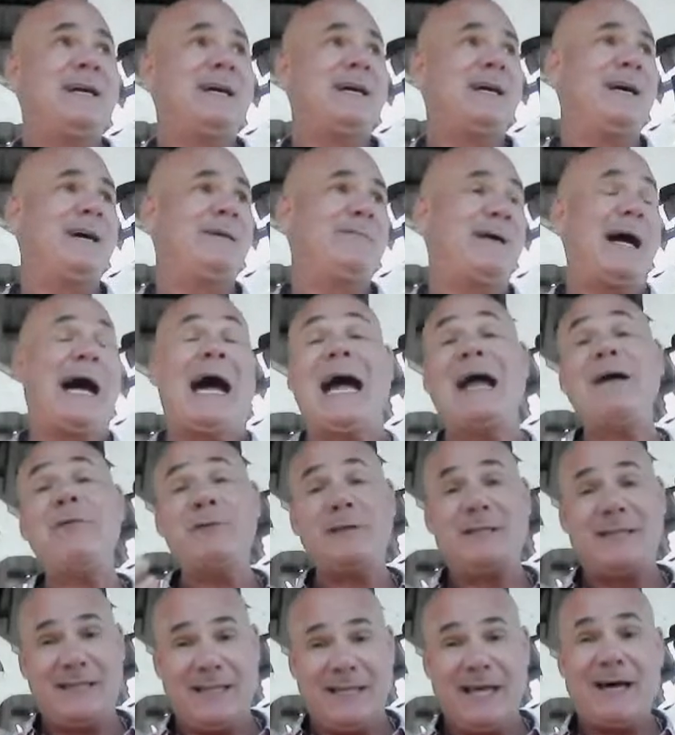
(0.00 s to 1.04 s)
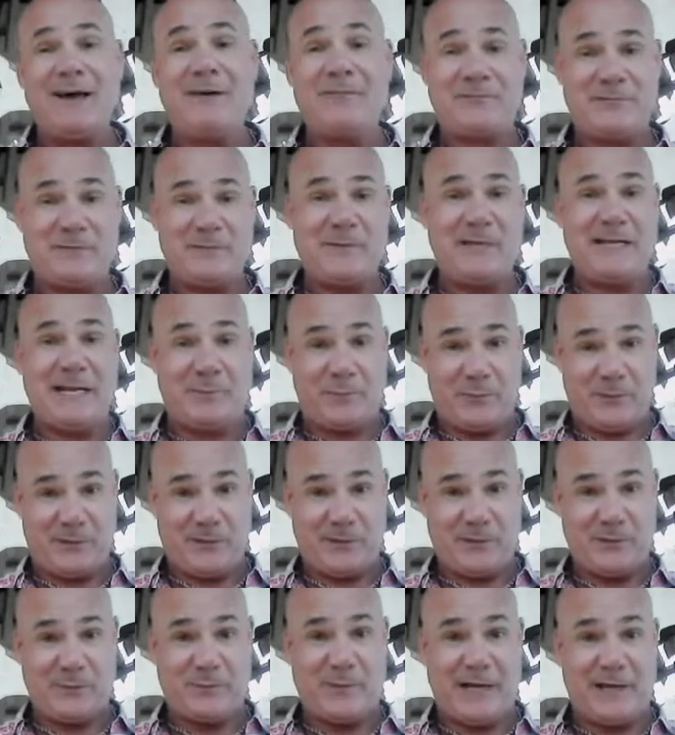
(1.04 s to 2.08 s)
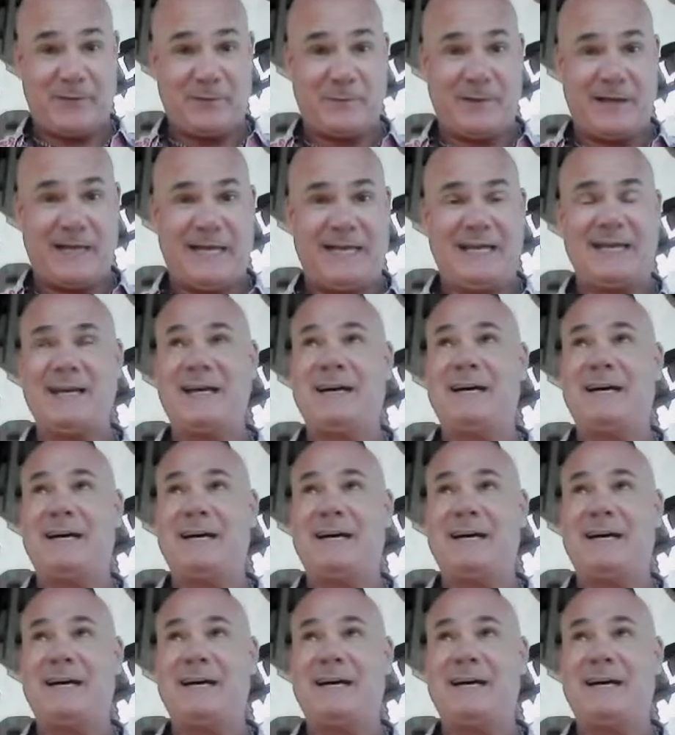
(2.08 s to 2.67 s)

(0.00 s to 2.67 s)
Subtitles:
I would love to meet up with you, by the way.